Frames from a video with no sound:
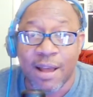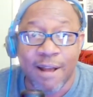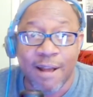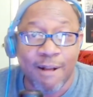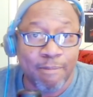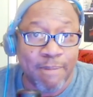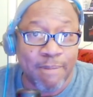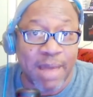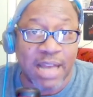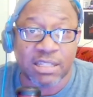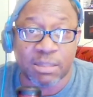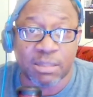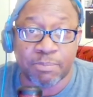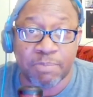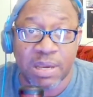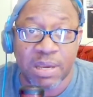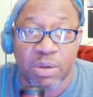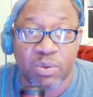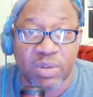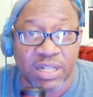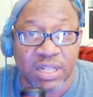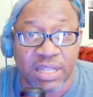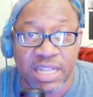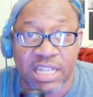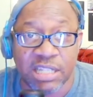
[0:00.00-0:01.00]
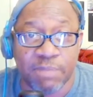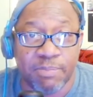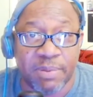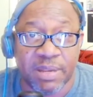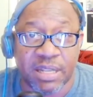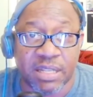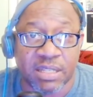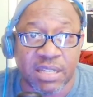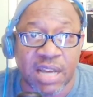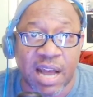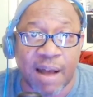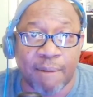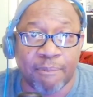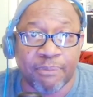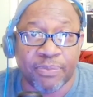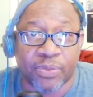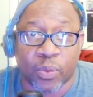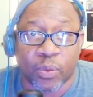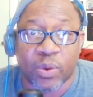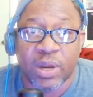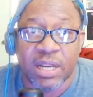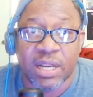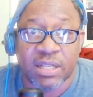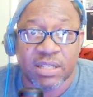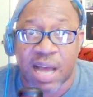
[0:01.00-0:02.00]
Master P would at least be top
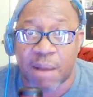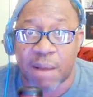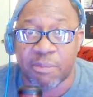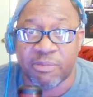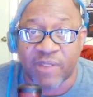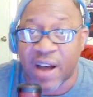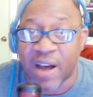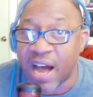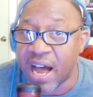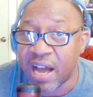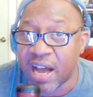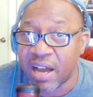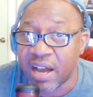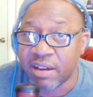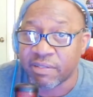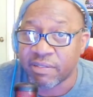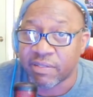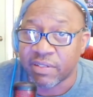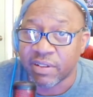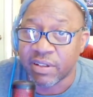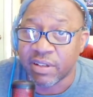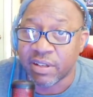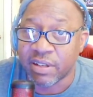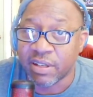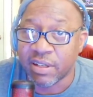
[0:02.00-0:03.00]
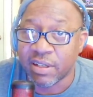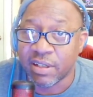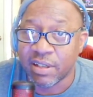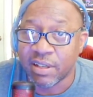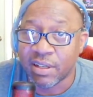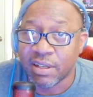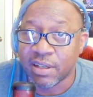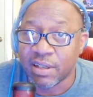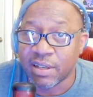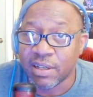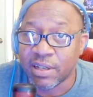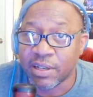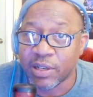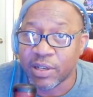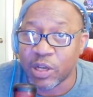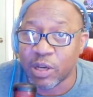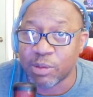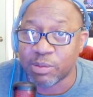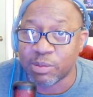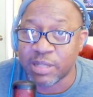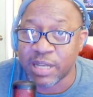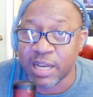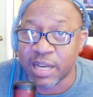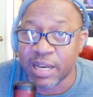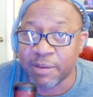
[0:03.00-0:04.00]
3, top 5. You know what I'm
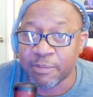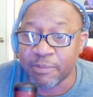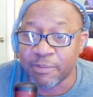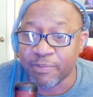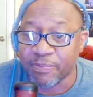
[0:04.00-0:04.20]
saying?